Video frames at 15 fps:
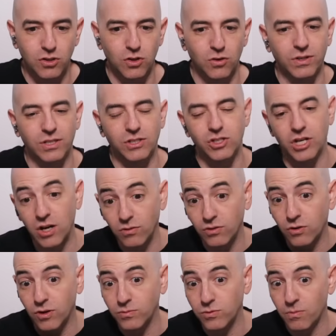So in general,
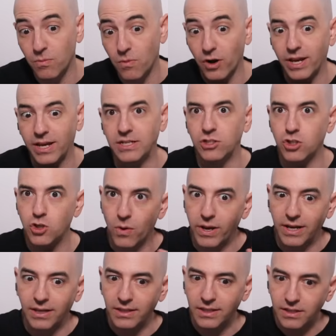the crypto market is showing
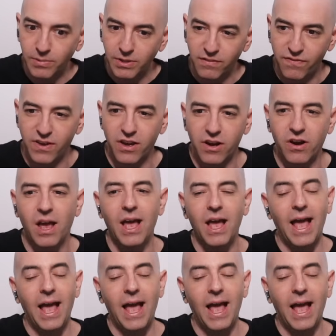a little bit of fear